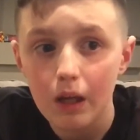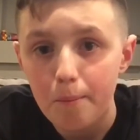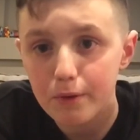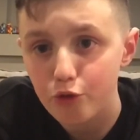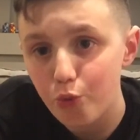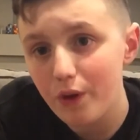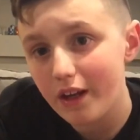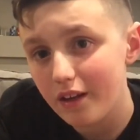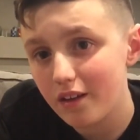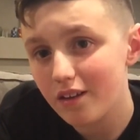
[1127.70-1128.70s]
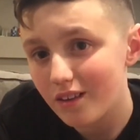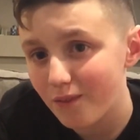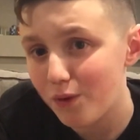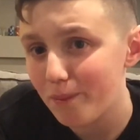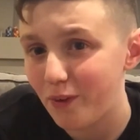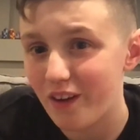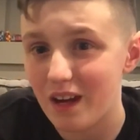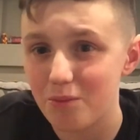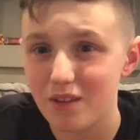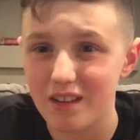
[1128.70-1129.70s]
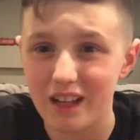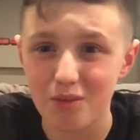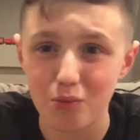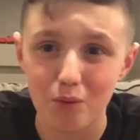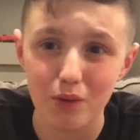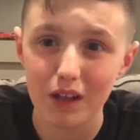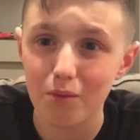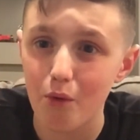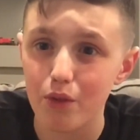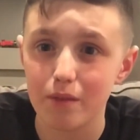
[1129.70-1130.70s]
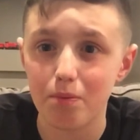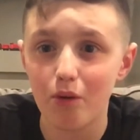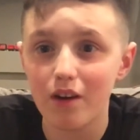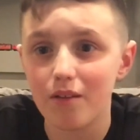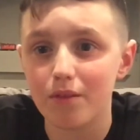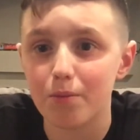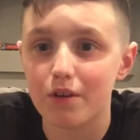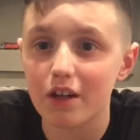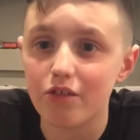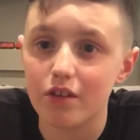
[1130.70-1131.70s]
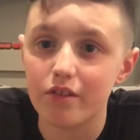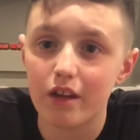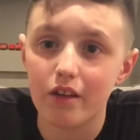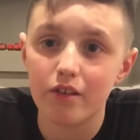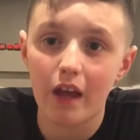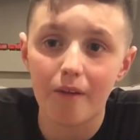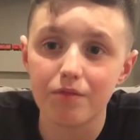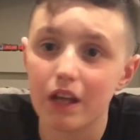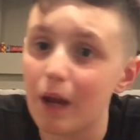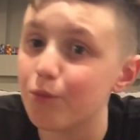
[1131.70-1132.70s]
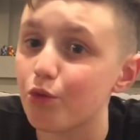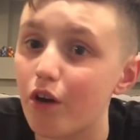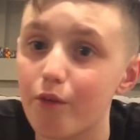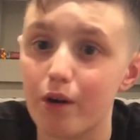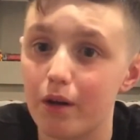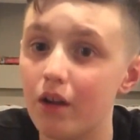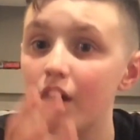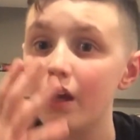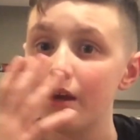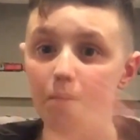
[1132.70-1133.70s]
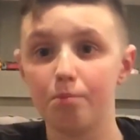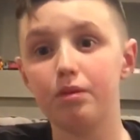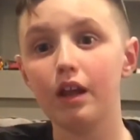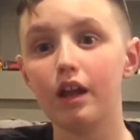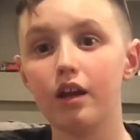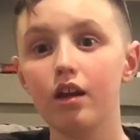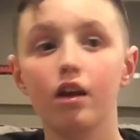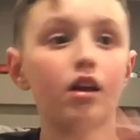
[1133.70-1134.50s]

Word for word: between the football games, and that's what really ruined the point of the predictions, as half the games were already played,